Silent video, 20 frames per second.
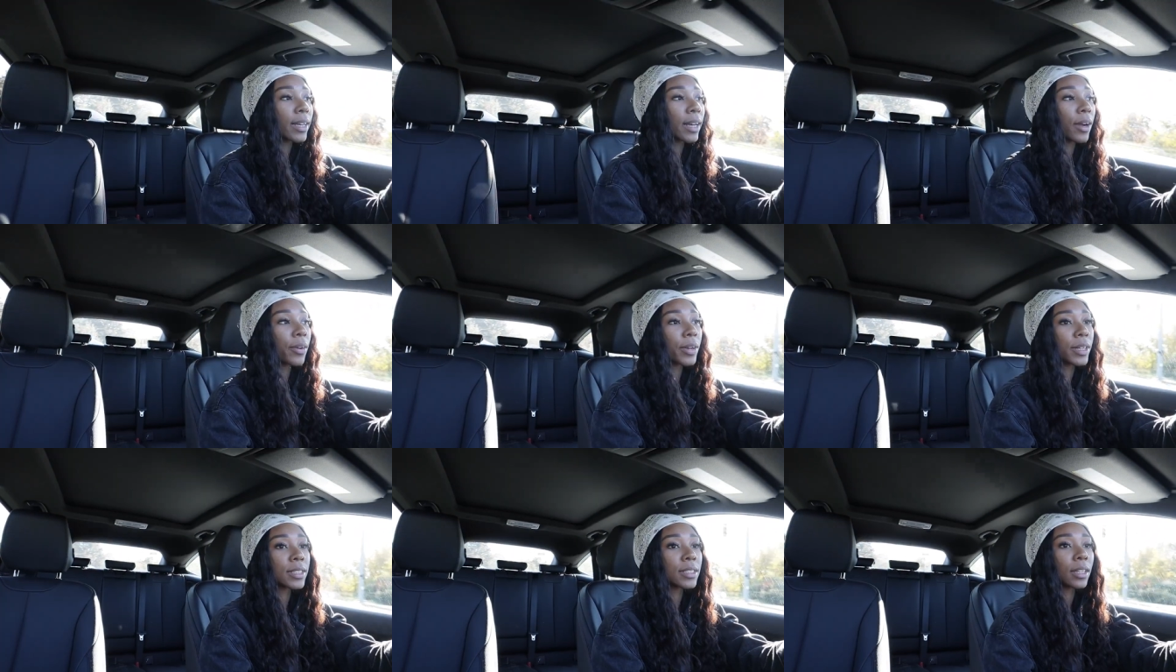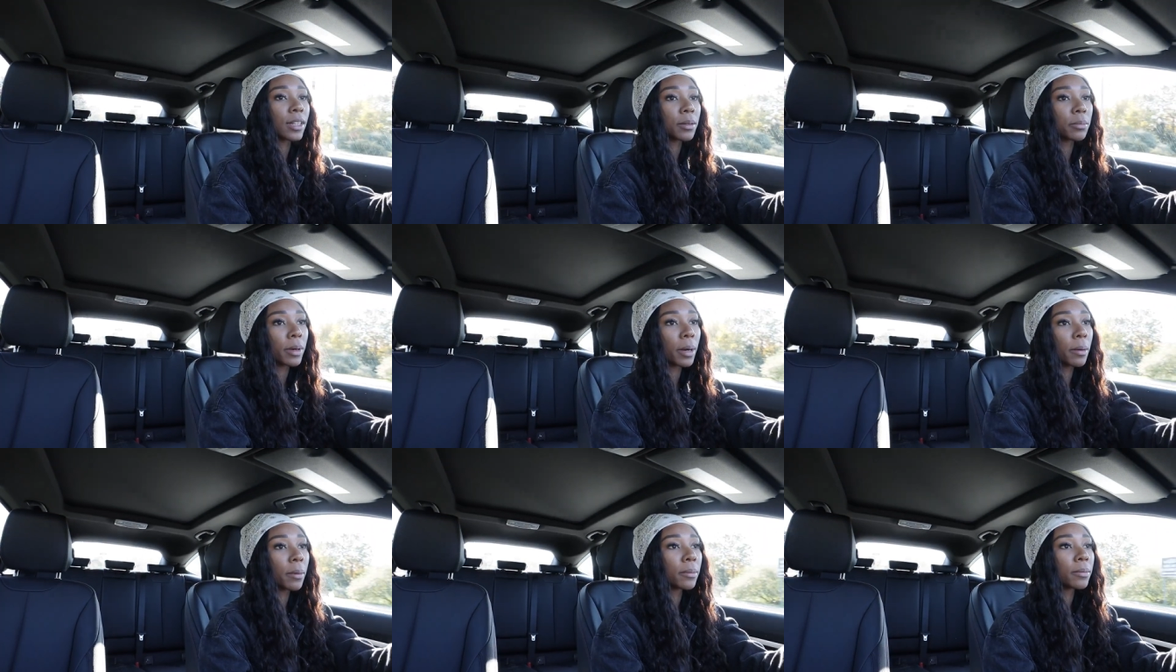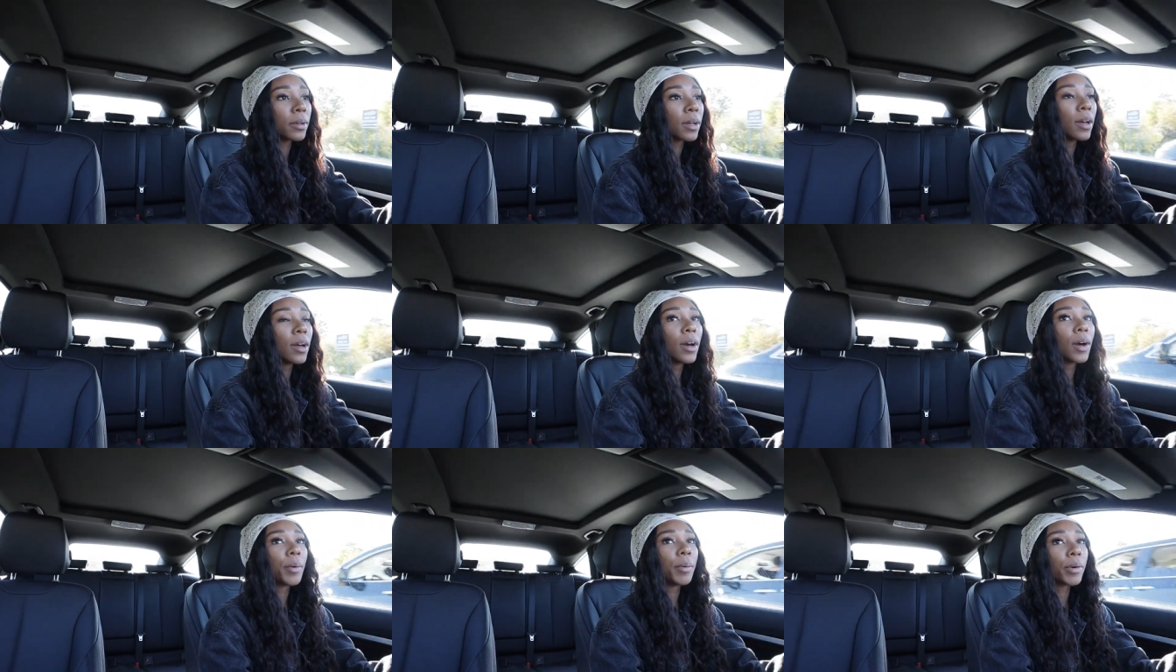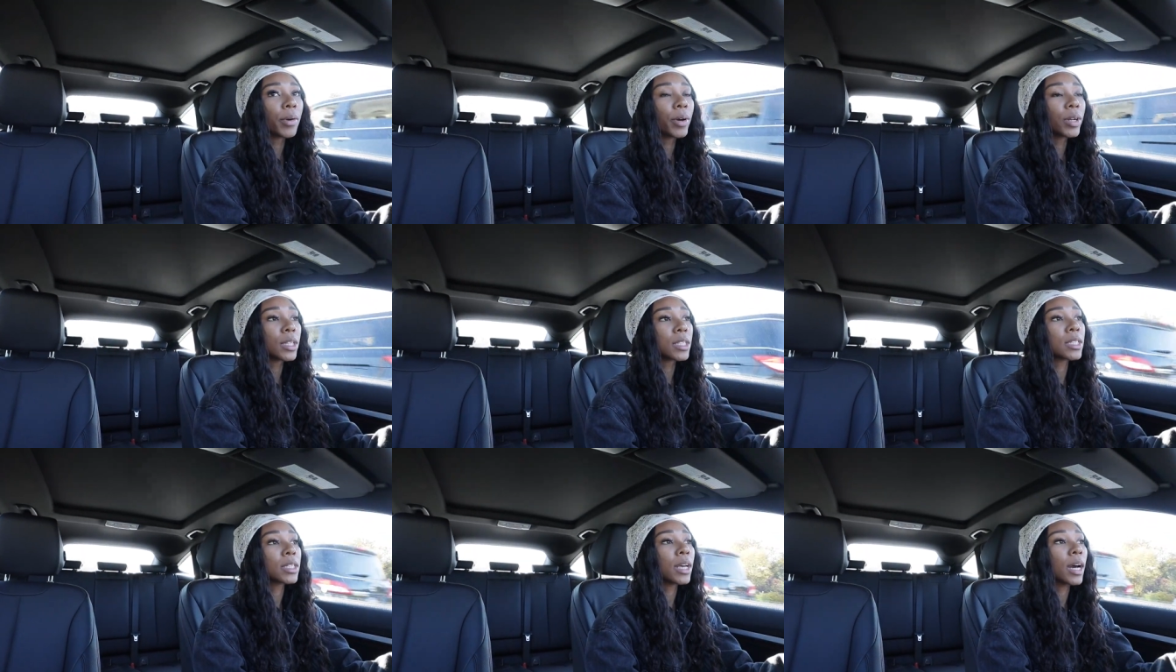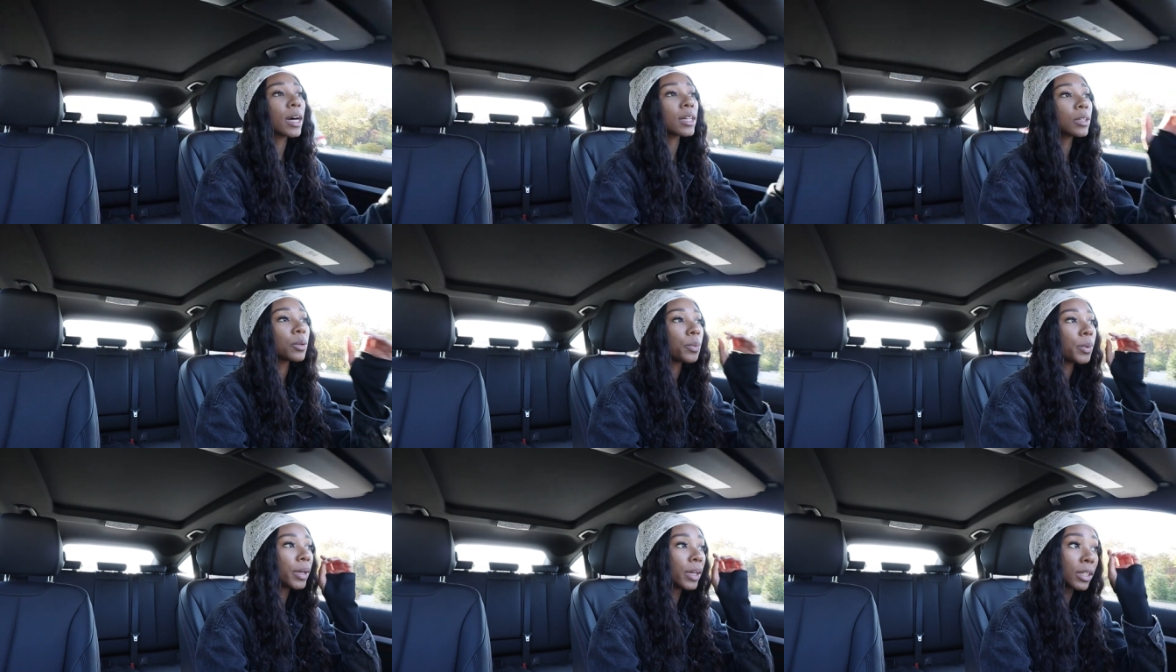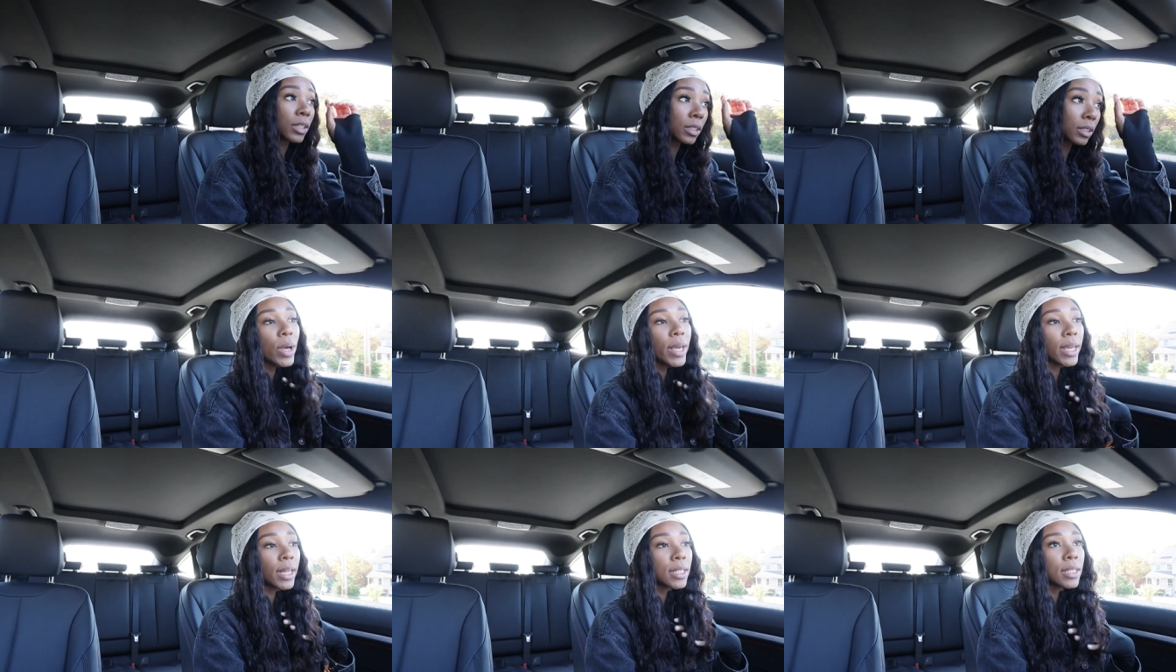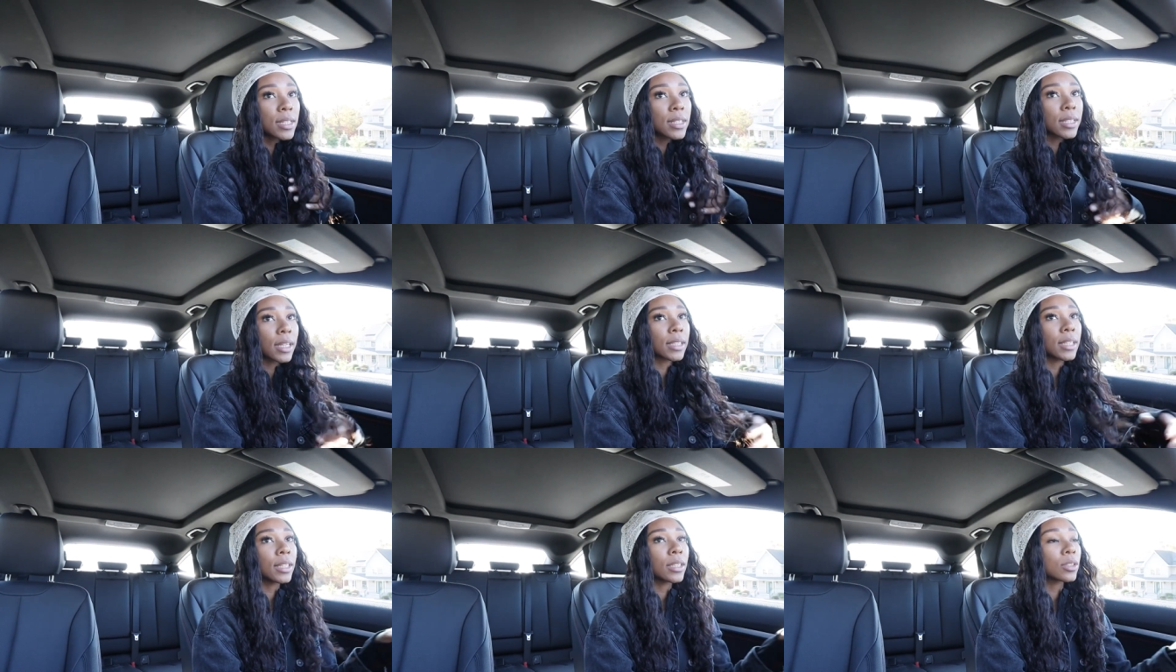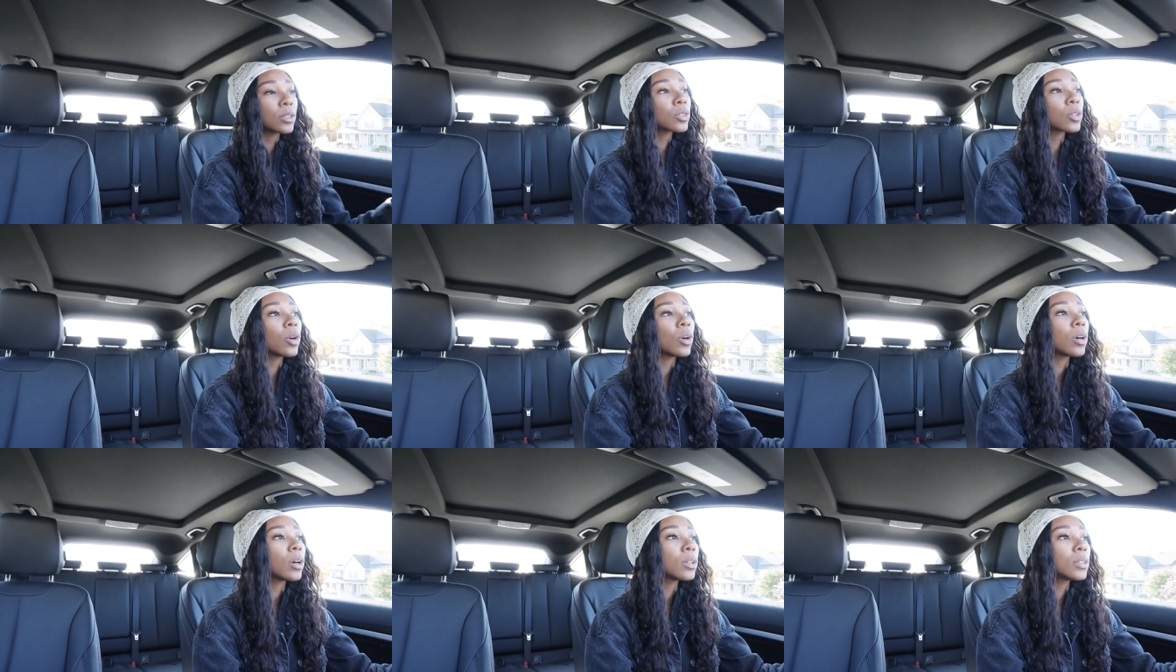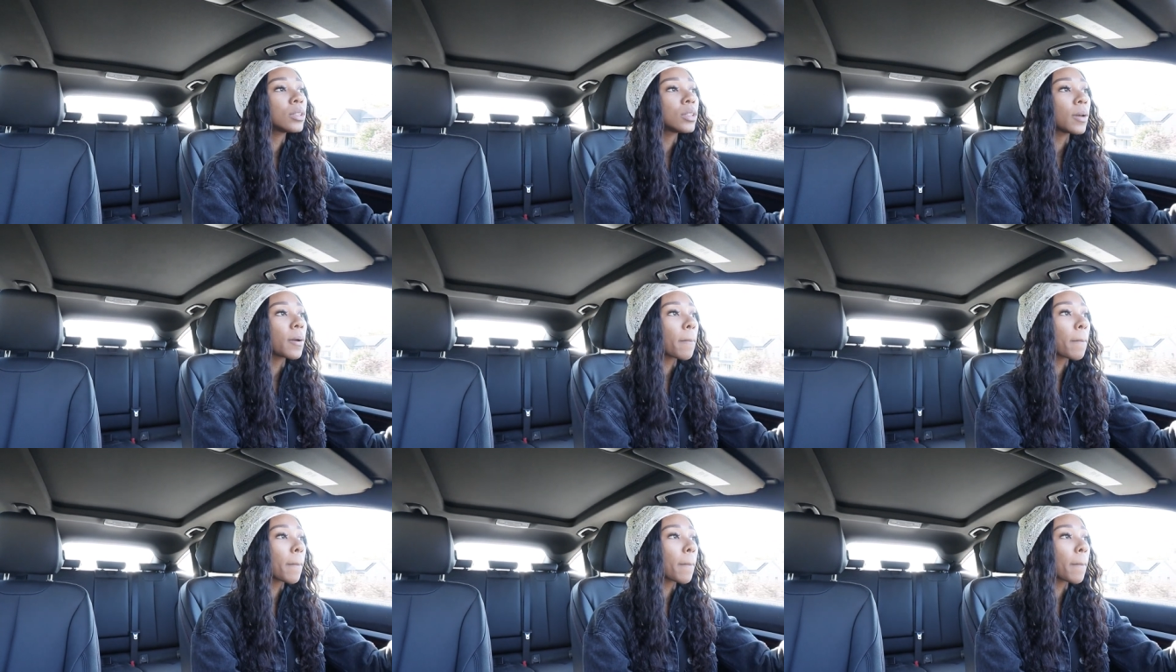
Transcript: think I already said it, but we're going to see Halloween Ends, I think it's called